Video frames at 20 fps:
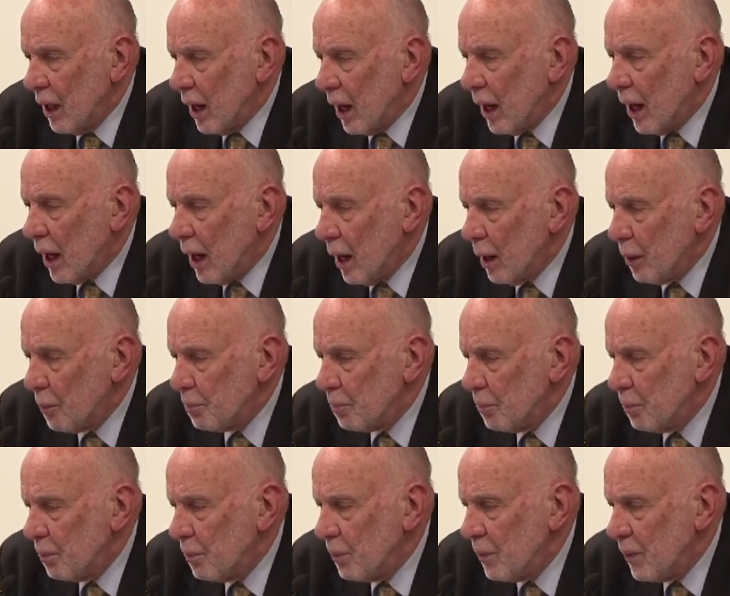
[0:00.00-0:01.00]

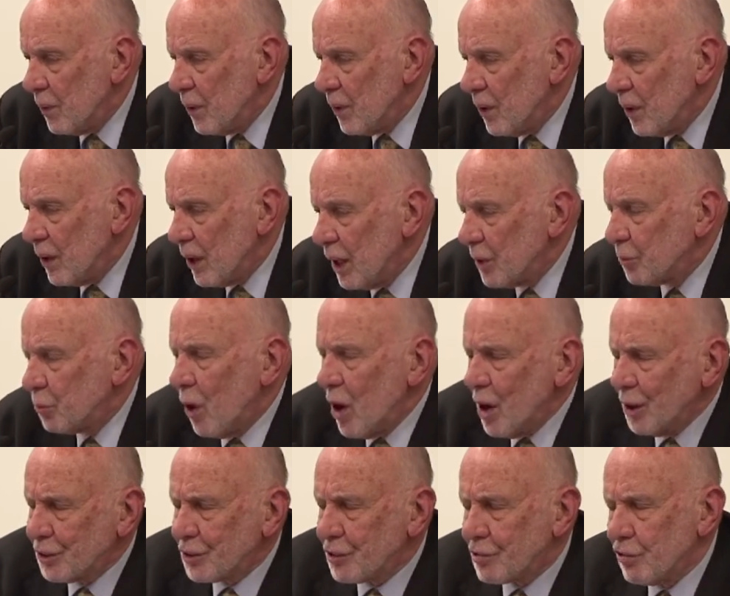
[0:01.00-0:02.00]
It
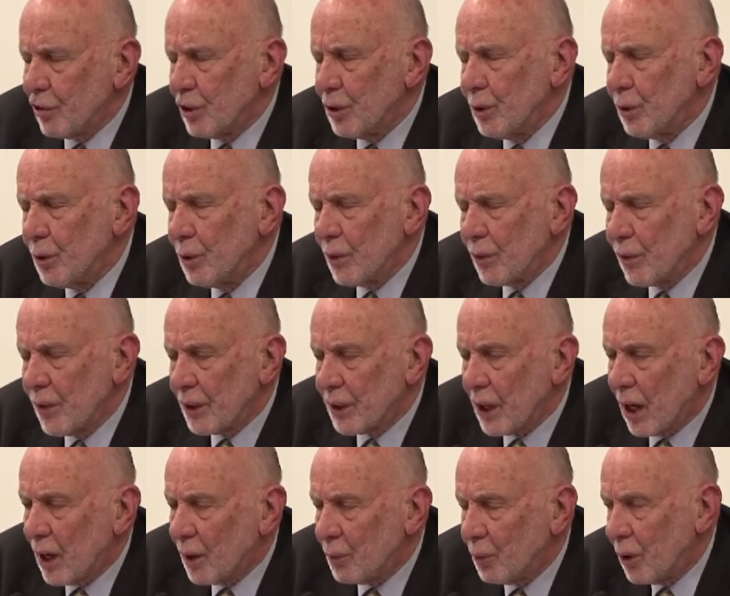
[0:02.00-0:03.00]
was true that
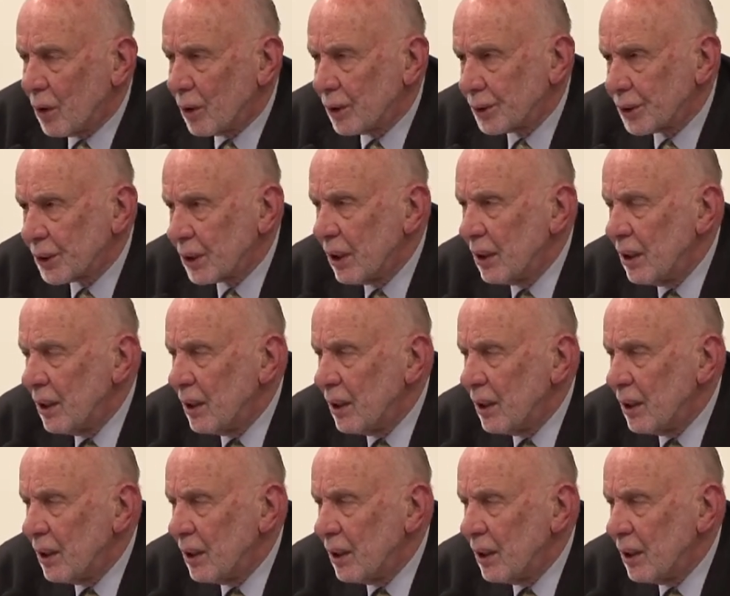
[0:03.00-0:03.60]
I was